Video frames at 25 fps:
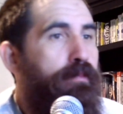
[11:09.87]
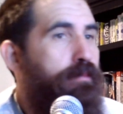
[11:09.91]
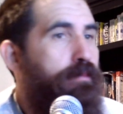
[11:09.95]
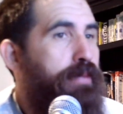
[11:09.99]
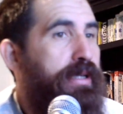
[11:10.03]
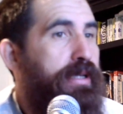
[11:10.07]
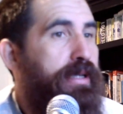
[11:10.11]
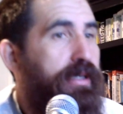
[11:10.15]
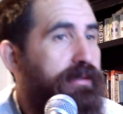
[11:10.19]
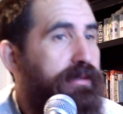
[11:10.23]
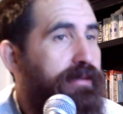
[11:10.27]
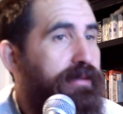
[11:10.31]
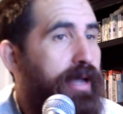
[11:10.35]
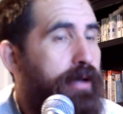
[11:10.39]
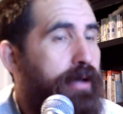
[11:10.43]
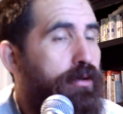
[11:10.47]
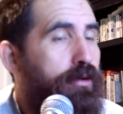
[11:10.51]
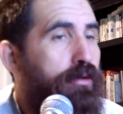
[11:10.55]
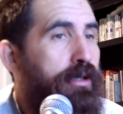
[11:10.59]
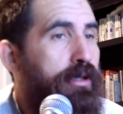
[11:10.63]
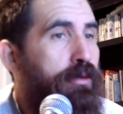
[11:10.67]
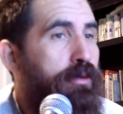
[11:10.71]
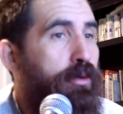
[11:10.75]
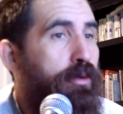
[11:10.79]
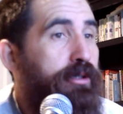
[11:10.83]
Because not
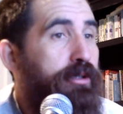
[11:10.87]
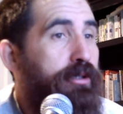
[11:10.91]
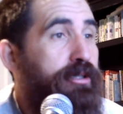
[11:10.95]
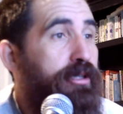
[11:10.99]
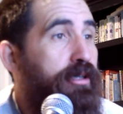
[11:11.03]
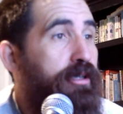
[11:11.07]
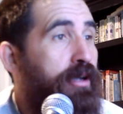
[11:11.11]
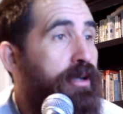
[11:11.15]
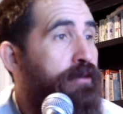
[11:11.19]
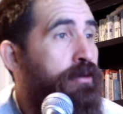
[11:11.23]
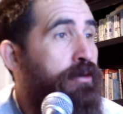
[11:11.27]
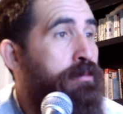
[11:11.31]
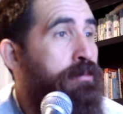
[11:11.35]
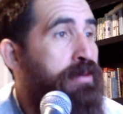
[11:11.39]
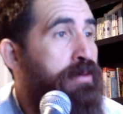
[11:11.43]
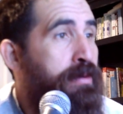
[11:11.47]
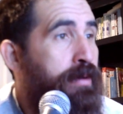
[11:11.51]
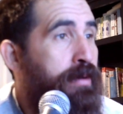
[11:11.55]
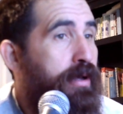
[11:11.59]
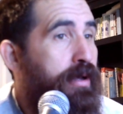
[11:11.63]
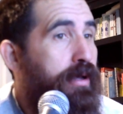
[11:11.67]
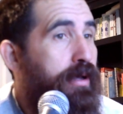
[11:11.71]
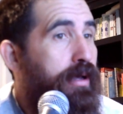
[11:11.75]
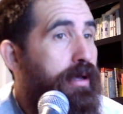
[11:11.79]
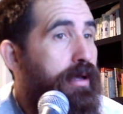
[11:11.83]
only was the
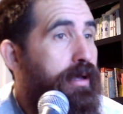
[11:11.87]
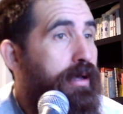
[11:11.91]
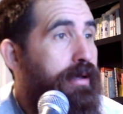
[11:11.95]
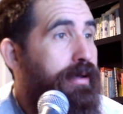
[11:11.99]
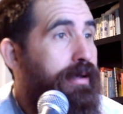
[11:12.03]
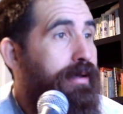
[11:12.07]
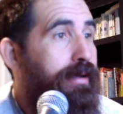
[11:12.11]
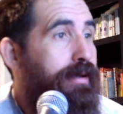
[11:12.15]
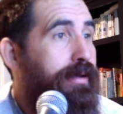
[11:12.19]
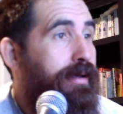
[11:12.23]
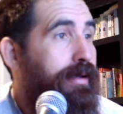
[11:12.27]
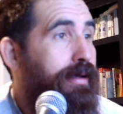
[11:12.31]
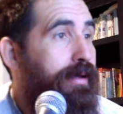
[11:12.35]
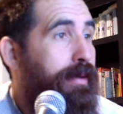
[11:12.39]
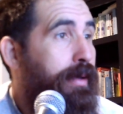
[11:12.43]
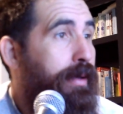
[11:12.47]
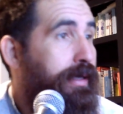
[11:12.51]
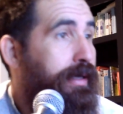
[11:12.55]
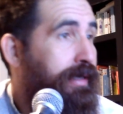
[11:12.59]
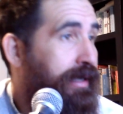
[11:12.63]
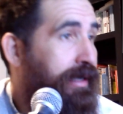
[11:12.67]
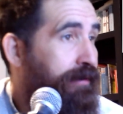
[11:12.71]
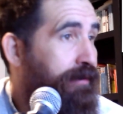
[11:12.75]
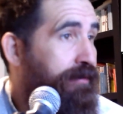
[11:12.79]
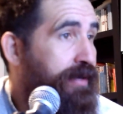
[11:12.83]
government
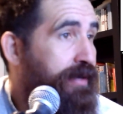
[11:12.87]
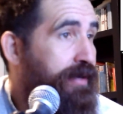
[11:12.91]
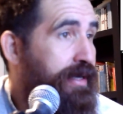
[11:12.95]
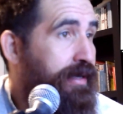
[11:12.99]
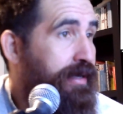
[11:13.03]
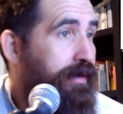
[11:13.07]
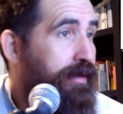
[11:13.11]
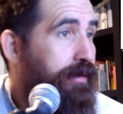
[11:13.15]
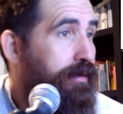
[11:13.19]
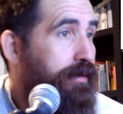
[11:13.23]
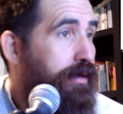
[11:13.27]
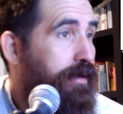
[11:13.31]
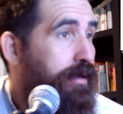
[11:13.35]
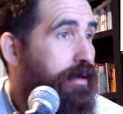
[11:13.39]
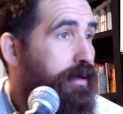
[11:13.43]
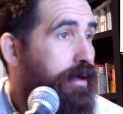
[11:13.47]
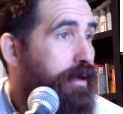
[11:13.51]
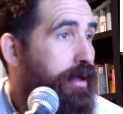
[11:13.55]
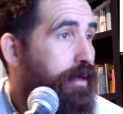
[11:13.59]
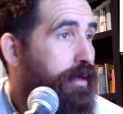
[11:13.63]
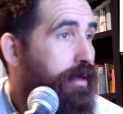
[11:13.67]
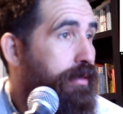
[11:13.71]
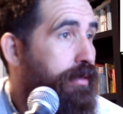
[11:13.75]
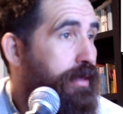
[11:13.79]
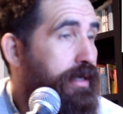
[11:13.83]
giving
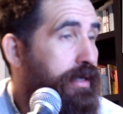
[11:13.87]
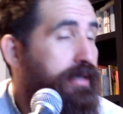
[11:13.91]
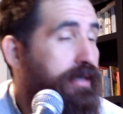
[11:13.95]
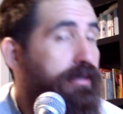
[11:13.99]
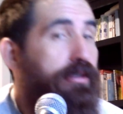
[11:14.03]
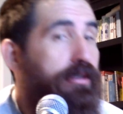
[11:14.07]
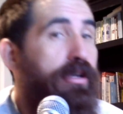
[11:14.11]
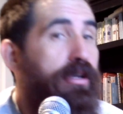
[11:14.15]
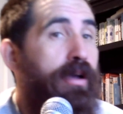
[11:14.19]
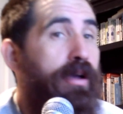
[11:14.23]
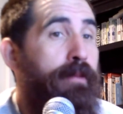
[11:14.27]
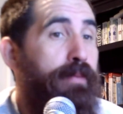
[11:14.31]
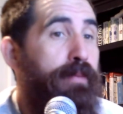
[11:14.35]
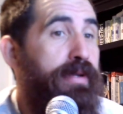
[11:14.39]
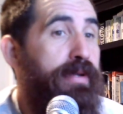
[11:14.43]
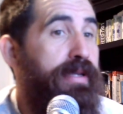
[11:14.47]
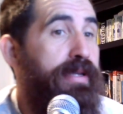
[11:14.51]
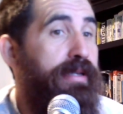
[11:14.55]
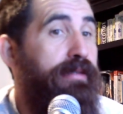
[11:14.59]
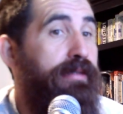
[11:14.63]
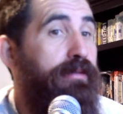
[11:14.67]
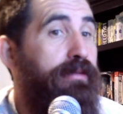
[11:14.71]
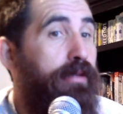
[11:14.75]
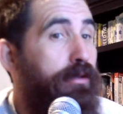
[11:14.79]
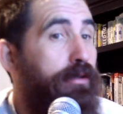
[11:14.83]
these
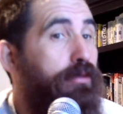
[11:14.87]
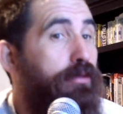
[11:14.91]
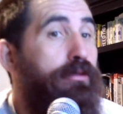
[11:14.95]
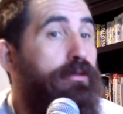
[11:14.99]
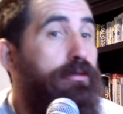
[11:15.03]
companies